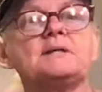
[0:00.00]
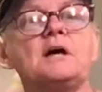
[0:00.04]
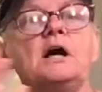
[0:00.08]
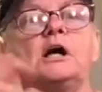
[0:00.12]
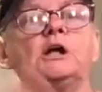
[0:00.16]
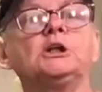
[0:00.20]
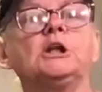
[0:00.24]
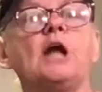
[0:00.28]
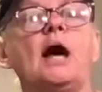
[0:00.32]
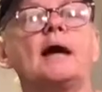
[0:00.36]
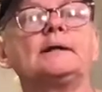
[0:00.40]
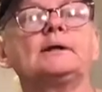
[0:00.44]
a
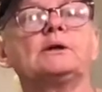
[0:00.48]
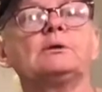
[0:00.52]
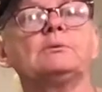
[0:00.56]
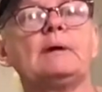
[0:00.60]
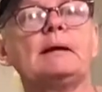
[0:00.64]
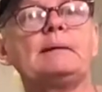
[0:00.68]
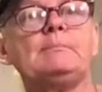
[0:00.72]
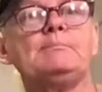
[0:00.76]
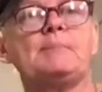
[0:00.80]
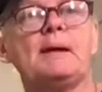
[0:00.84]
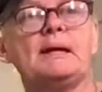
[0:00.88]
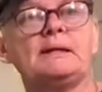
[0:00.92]
lot of
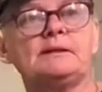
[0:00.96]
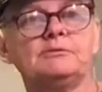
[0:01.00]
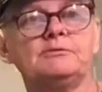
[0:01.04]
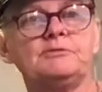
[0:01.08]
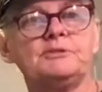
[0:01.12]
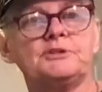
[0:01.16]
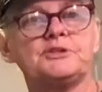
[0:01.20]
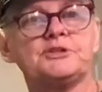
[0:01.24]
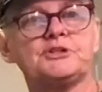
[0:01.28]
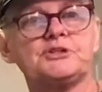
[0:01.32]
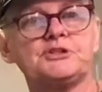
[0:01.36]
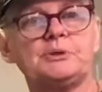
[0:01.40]
great
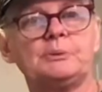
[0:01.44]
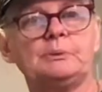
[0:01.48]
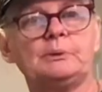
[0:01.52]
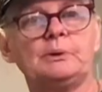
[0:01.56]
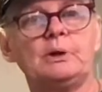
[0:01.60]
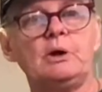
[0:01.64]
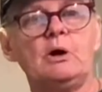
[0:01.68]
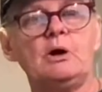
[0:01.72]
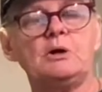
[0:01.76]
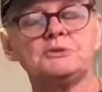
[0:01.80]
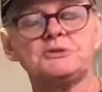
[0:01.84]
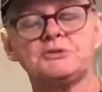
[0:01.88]
benefits to it
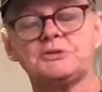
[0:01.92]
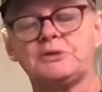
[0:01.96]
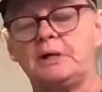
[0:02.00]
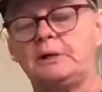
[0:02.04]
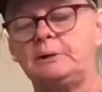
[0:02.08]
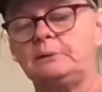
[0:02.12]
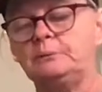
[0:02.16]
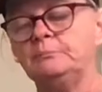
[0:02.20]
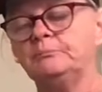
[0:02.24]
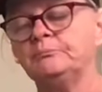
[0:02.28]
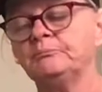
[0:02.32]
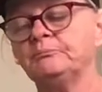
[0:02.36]
also.
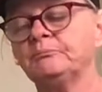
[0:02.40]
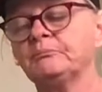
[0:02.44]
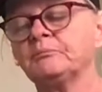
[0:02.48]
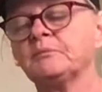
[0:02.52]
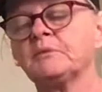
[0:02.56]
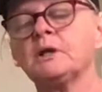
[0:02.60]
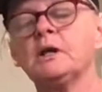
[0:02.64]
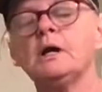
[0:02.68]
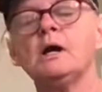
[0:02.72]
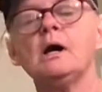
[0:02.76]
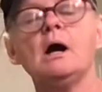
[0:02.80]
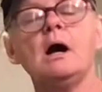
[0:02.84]

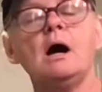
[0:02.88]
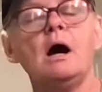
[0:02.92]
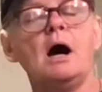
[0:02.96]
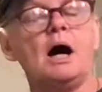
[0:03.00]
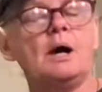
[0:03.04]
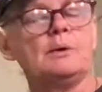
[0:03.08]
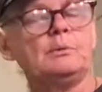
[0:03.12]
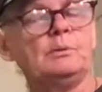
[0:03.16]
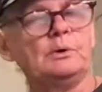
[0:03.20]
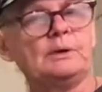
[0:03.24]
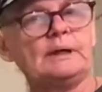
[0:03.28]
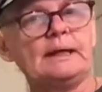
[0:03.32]
I
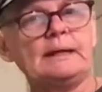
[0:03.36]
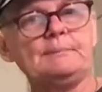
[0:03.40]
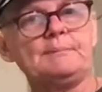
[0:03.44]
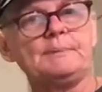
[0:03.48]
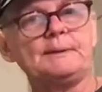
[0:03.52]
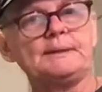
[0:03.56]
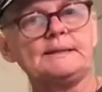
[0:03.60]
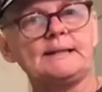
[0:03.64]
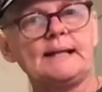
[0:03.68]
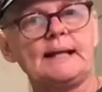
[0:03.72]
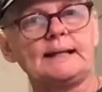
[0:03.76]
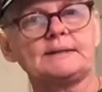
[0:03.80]
will keep
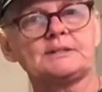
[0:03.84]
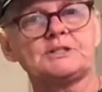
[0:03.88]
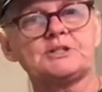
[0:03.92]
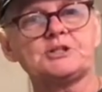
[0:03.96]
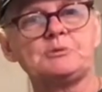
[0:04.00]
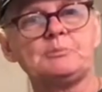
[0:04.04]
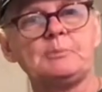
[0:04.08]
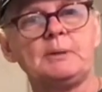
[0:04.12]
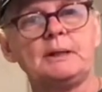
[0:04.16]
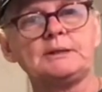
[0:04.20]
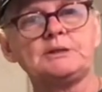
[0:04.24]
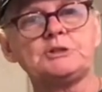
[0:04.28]
it next to
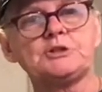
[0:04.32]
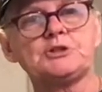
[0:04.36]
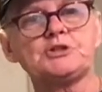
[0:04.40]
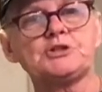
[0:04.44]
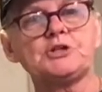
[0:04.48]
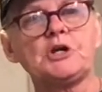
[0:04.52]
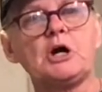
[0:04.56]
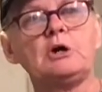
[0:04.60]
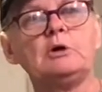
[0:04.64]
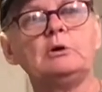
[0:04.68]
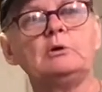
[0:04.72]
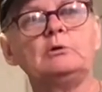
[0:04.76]
my
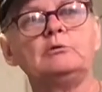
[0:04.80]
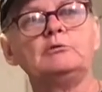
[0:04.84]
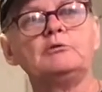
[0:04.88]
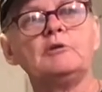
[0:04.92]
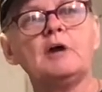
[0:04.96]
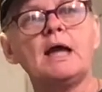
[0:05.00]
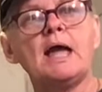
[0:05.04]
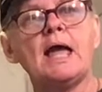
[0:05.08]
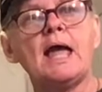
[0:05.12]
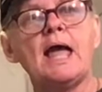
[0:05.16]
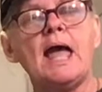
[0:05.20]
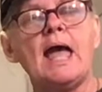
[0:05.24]
stove.
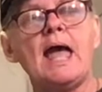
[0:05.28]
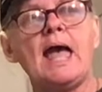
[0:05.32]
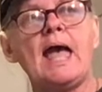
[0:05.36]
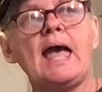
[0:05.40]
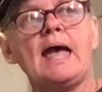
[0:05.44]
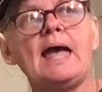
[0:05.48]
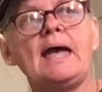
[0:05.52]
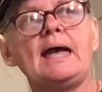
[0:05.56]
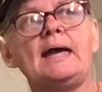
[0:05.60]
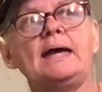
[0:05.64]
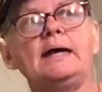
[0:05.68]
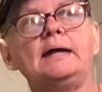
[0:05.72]

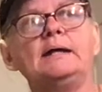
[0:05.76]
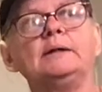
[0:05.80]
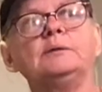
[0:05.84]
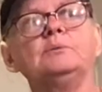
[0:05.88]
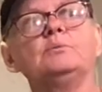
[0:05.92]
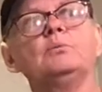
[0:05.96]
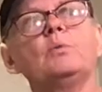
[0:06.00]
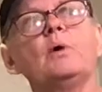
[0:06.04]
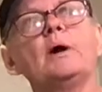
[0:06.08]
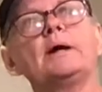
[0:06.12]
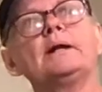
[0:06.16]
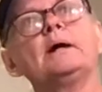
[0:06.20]

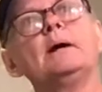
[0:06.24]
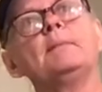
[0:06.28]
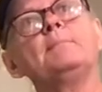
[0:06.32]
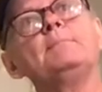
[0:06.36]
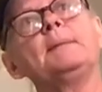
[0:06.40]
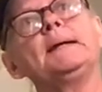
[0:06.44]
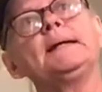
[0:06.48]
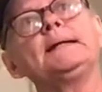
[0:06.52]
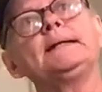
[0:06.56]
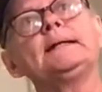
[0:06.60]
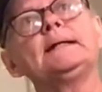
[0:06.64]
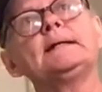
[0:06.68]
And when I'm
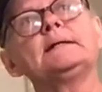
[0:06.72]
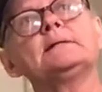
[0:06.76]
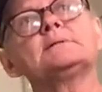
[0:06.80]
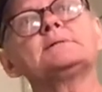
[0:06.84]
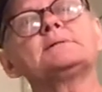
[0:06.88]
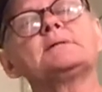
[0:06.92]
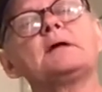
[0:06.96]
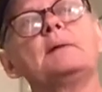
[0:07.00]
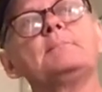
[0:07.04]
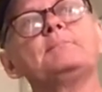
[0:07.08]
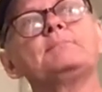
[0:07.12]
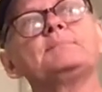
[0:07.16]
making
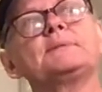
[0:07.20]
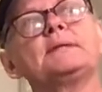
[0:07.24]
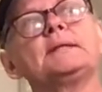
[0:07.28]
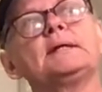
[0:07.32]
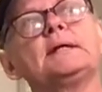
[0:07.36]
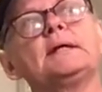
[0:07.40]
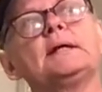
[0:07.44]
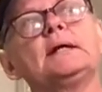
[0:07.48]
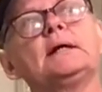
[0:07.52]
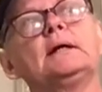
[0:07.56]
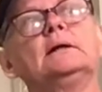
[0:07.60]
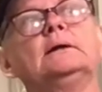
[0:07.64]

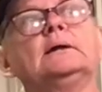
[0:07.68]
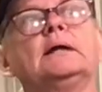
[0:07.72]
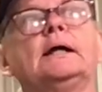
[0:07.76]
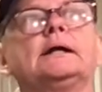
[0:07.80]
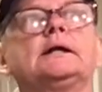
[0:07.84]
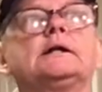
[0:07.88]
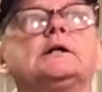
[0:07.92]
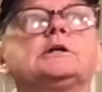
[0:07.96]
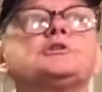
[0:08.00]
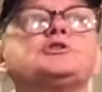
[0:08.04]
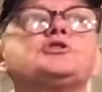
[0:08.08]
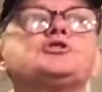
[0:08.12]
something
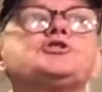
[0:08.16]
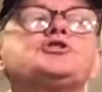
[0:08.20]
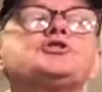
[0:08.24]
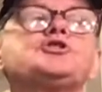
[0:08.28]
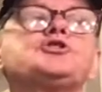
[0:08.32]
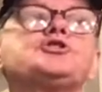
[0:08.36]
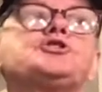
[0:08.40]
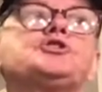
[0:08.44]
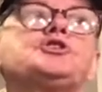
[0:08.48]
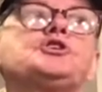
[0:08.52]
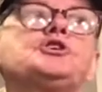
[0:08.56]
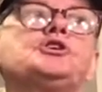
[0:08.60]
like a
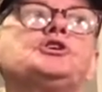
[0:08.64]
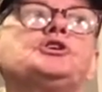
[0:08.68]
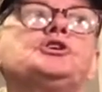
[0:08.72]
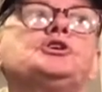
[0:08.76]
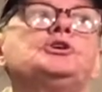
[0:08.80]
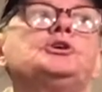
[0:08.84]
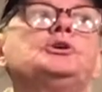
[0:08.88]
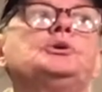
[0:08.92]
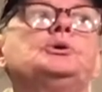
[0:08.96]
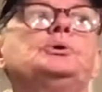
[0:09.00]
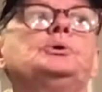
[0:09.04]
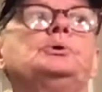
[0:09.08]

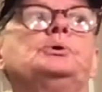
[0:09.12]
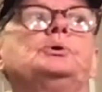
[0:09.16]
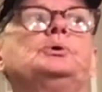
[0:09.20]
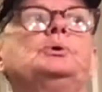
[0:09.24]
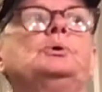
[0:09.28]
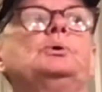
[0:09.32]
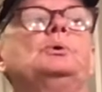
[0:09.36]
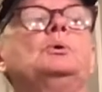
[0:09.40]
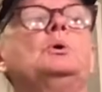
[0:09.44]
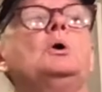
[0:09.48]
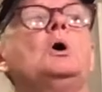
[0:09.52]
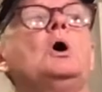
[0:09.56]

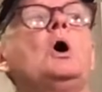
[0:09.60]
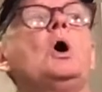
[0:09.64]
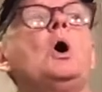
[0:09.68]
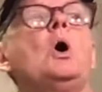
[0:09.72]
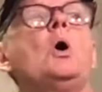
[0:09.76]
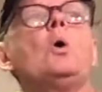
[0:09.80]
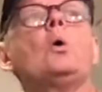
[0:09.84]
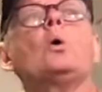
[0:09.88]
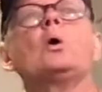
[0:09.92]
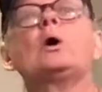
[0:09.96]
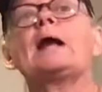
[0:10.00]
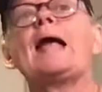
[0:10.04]
stew
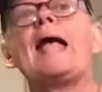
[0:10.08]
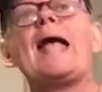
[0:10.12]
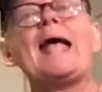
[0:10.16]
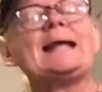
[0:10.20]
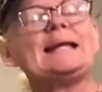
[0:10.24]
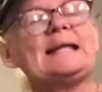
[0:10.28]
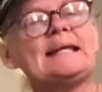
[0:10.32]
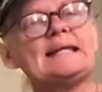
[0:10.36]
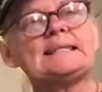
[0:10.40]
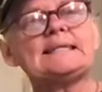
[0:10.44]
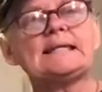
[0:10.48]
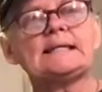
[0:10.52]
or
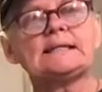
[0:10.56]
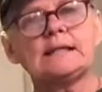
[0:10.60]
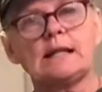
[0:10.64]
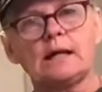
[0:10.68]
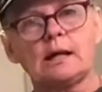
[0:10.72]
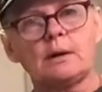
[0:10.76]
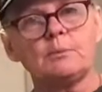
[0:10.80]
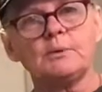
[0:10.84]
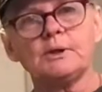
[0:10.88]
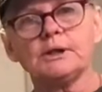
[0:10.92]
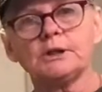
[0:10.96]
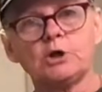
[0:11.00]
anything that
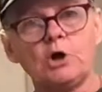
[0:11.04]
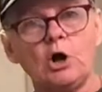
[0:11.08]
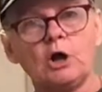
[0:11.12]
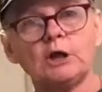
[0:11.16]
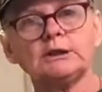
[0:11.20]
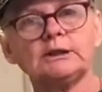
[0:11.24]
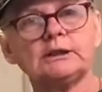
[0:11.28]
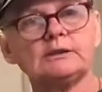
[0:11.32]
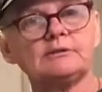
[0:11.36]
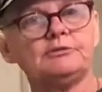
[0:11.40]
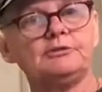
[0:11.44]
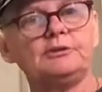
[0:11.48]
I want
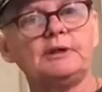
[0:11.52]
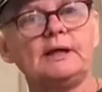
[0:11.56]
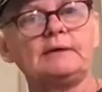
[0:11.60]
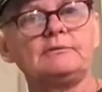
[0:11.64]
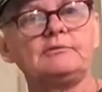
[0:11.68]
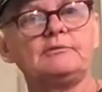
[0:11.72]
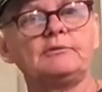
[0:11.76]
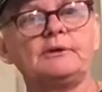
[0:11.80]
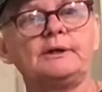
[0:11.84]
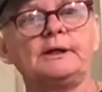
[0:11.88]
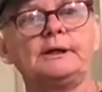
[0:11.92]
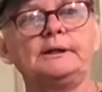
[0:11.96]
garlic
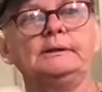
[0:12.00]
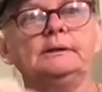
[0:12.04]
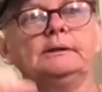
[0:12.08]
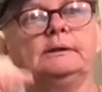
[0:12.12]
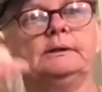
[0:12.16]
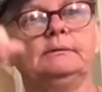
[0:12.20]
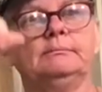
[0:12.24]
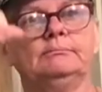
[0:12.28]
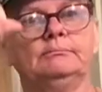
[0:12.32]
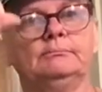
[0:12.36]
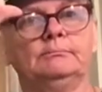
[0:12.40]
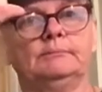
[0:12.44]
flavor in,
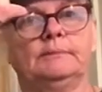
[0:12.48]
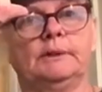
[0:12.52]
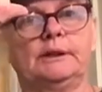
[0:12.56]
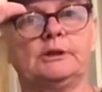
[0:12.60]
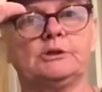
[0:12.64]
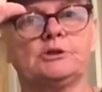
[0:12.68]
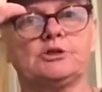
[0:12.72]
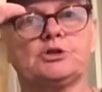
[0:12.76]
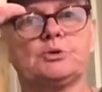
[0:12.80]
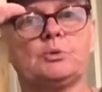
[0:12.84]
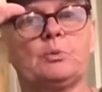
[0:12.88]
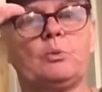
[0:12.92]

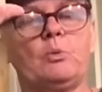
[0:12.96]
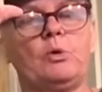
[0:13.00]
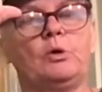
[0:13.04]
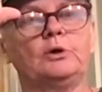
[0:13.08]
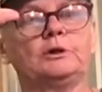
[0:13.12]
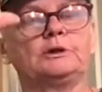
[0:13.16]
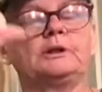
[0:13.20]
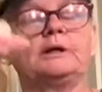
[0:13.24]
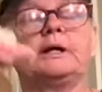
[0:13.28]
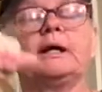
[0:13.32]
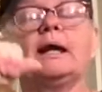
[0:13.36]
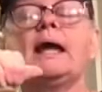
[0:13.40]
here's your
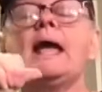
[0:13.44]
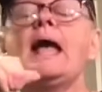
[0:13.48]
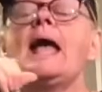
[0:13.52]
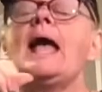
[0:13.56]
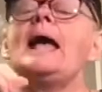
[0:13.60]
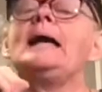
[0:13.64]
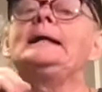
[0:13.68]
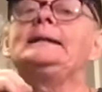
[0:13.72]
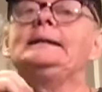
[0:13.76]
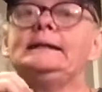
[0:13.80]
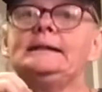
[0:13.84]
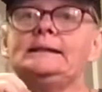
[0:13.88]
water.
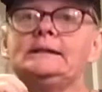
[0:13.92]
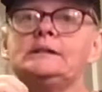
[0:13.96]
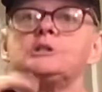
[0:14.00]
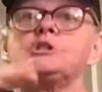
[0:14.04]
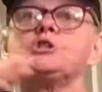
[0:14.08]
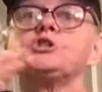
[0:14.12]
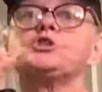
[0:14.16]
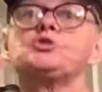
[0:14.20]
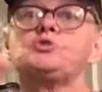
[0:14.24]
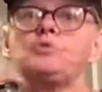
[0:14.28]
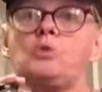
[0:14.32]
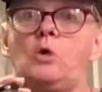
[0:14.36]
And it is
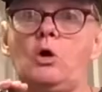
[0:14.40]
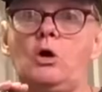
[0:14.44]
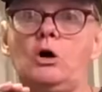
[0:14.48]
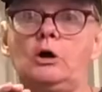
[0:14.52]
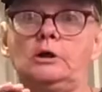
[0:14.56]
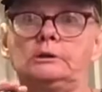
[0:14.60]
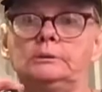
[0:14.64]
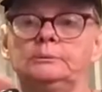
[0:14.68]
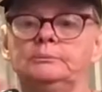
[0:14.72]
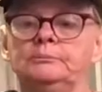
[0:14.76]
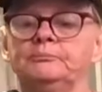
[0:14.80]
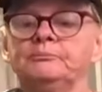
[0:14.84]
strong.